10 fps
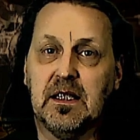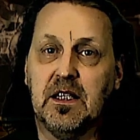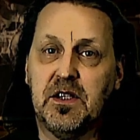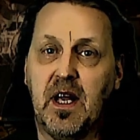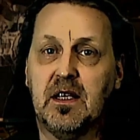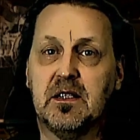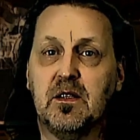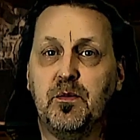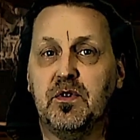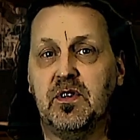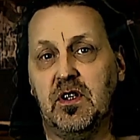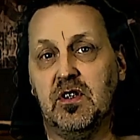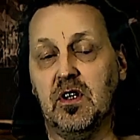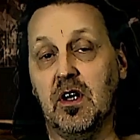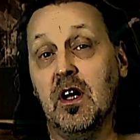adjacent
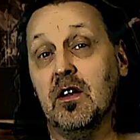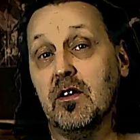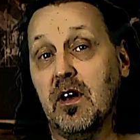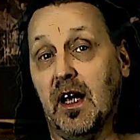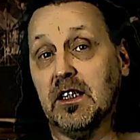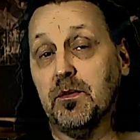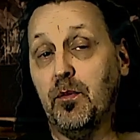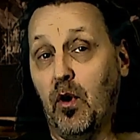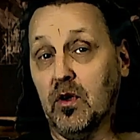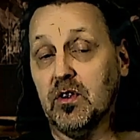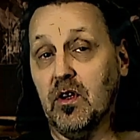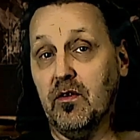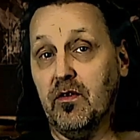position, the next box on the